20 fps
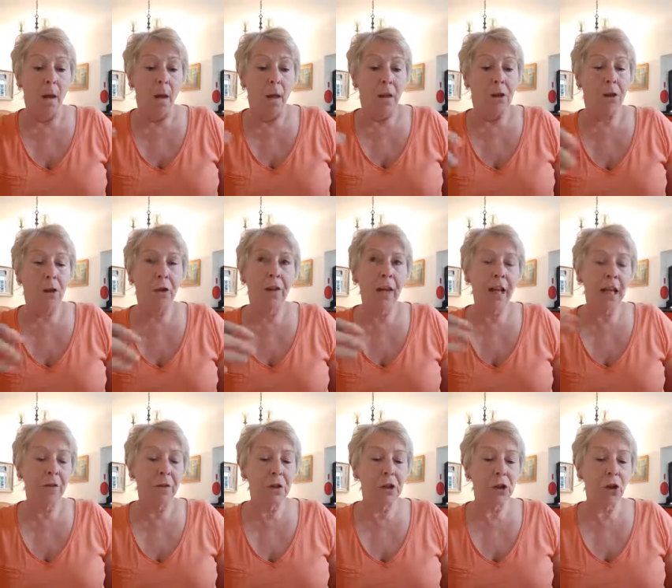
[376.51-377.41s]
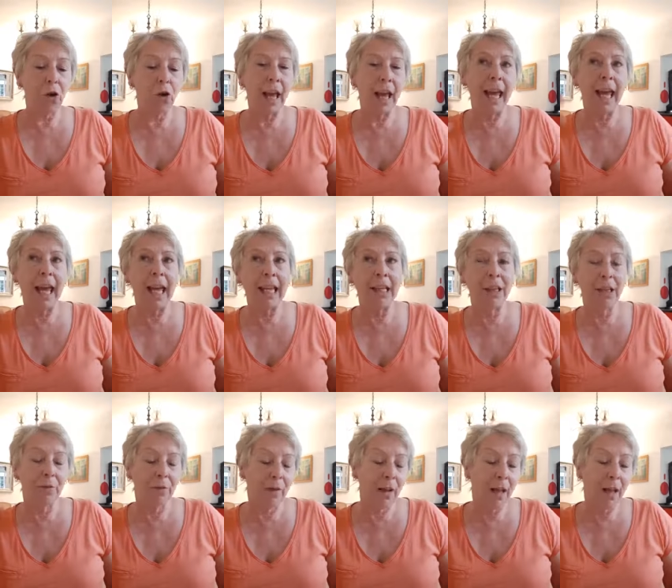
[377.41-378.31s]
So think of the song
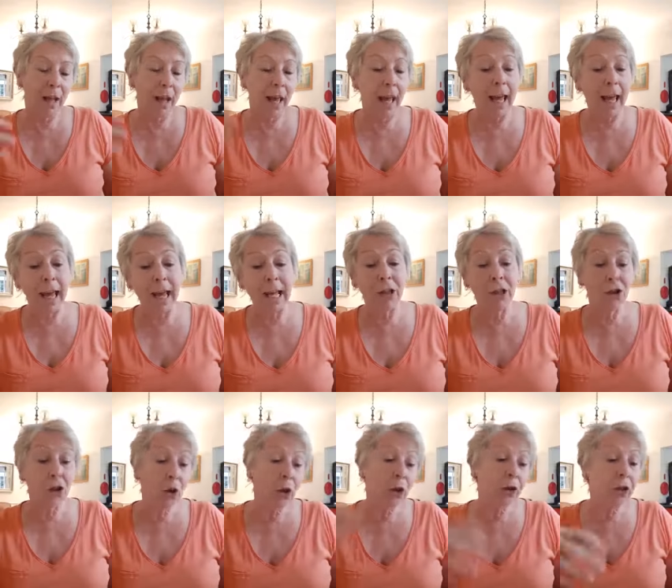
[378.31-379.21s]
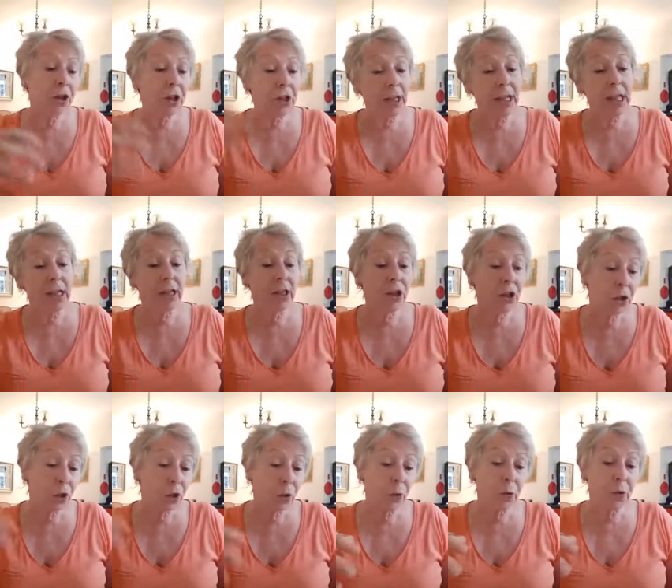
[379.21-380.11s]
Head, Head, Shoulders, Knees, and
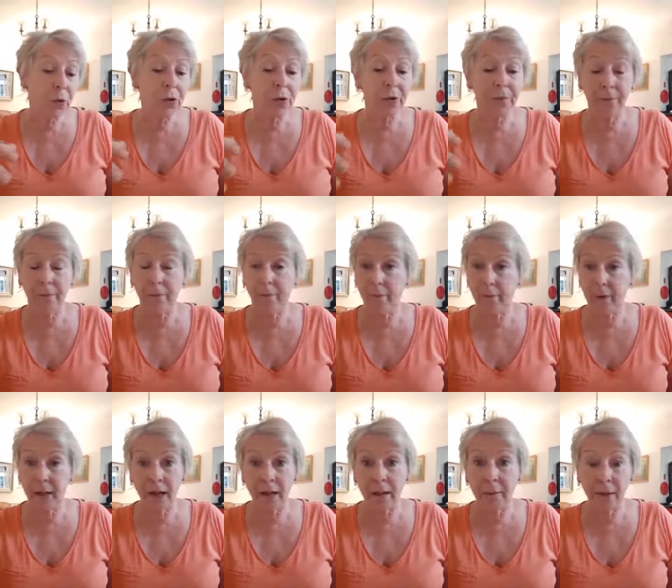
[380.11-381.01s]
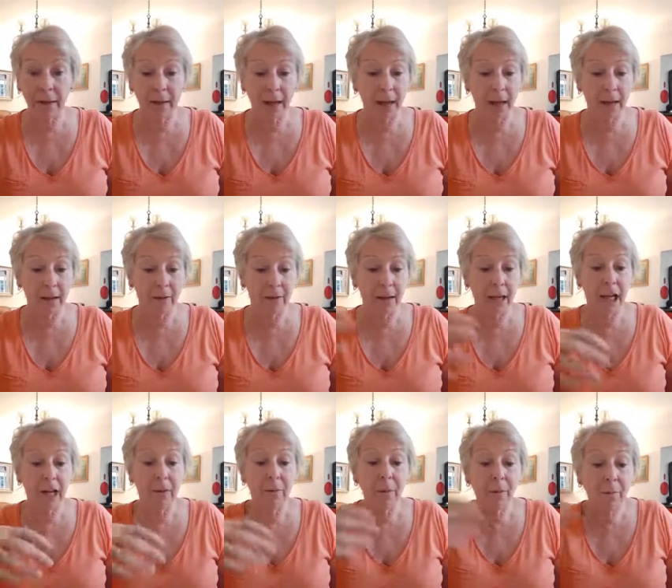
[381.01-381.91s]
Toes. Think about that.
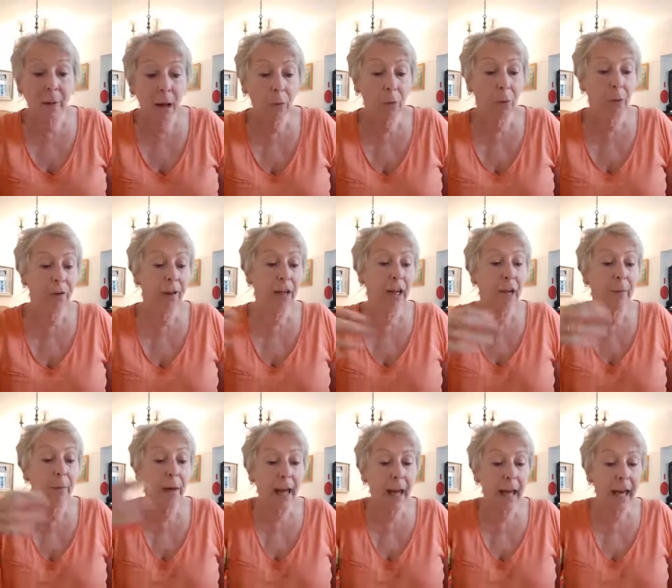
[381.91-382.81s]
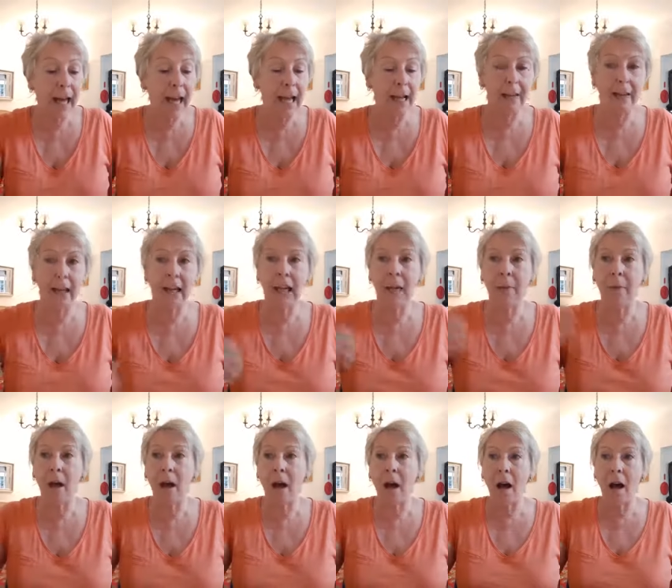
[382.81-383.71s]
Think about bowel. Think about head. Think
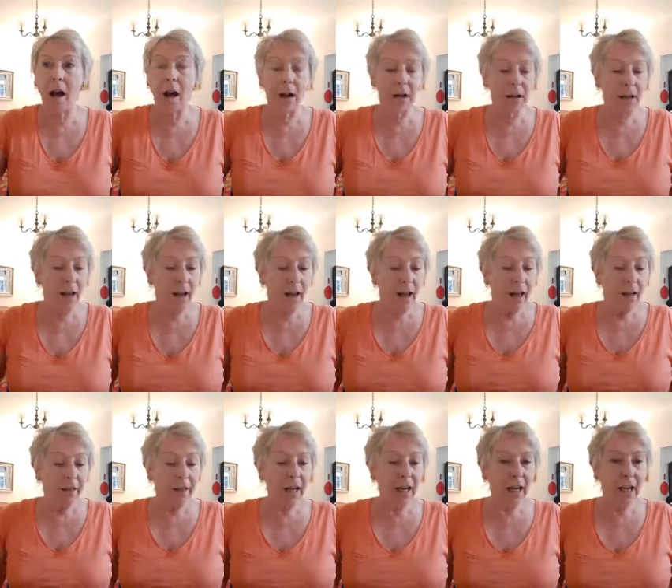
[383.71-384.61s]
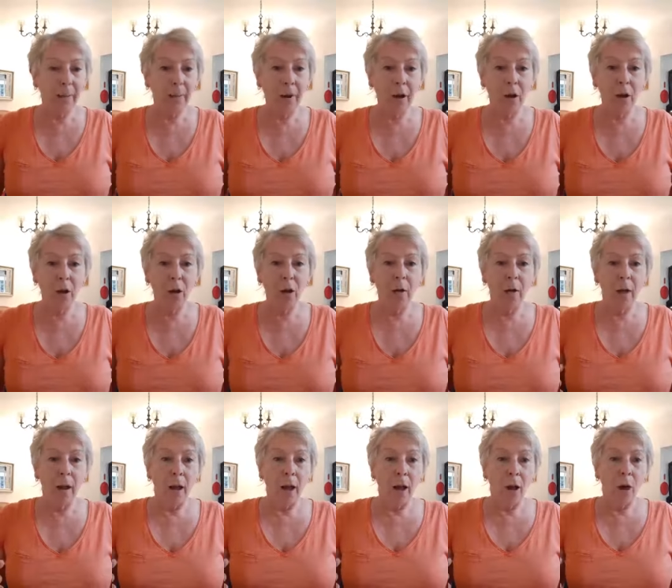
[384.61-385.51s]
about heart. Think about
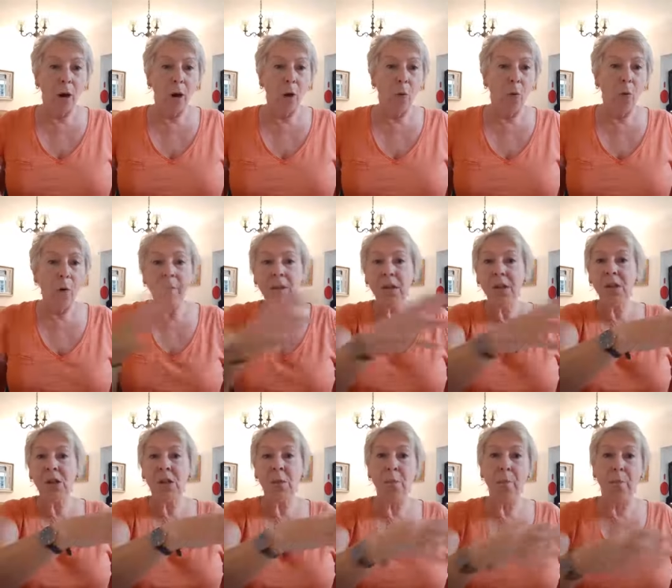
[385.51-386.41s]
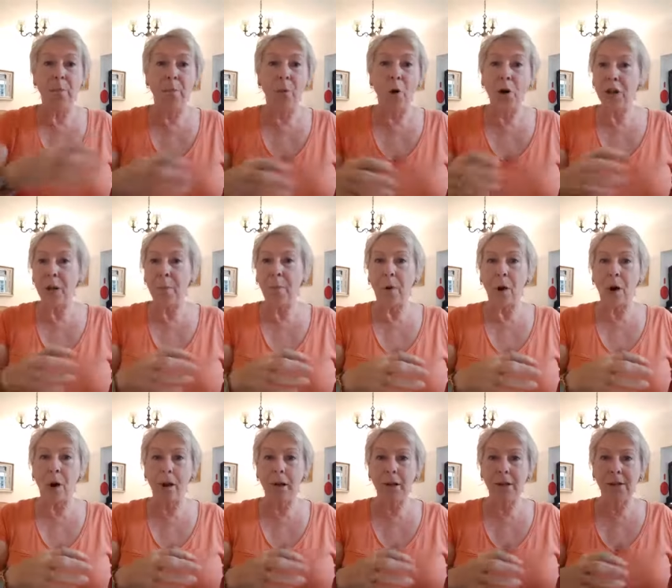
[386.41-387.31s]
women's body
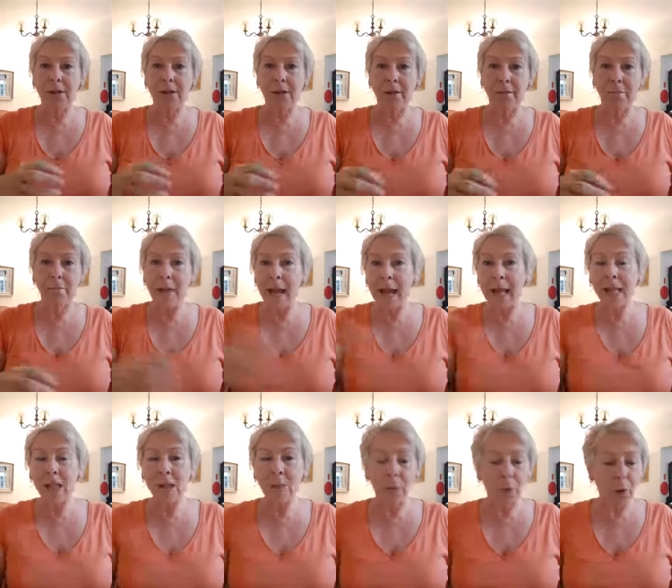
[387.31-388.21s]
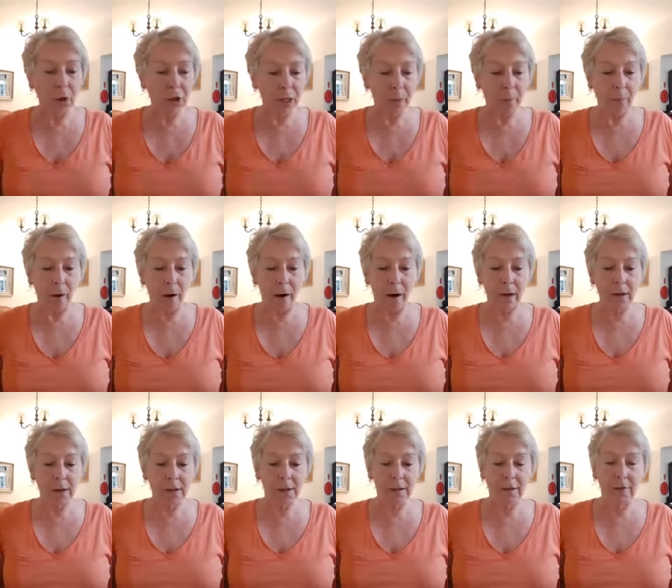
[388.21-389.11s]
parts, men's body
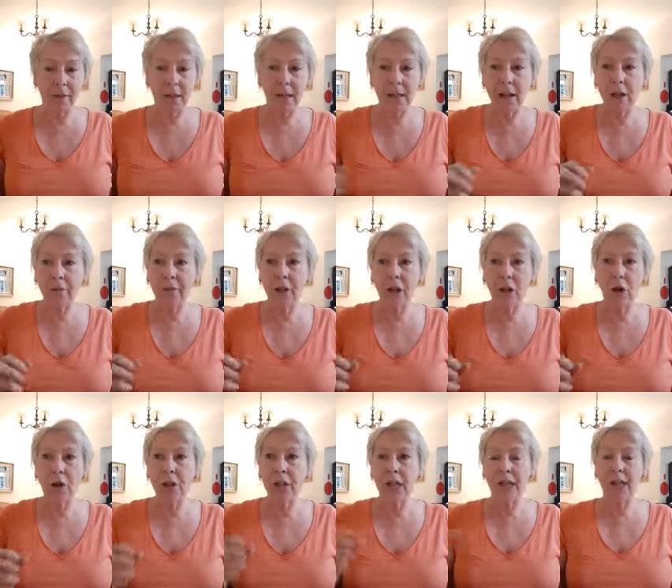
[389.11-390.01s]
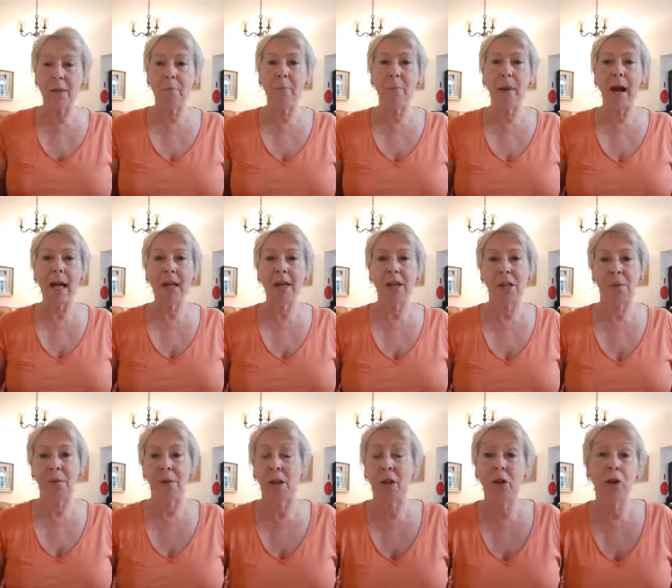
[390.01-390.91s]
parts, the stuff that causes
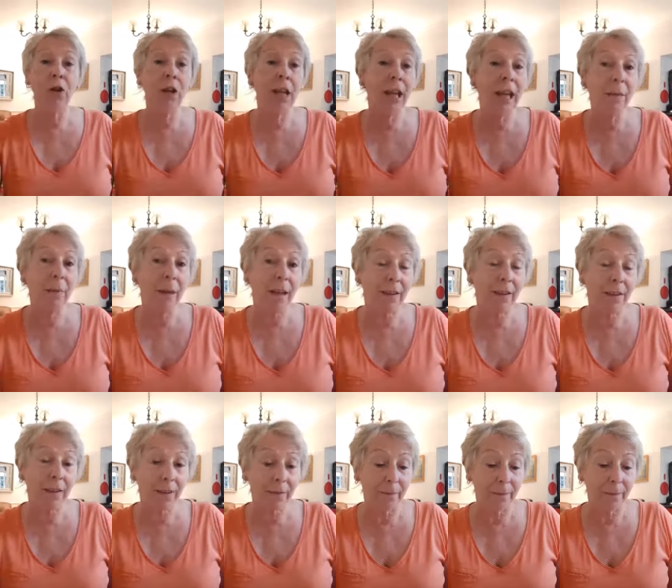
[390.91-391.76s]
embarrassment, you name it.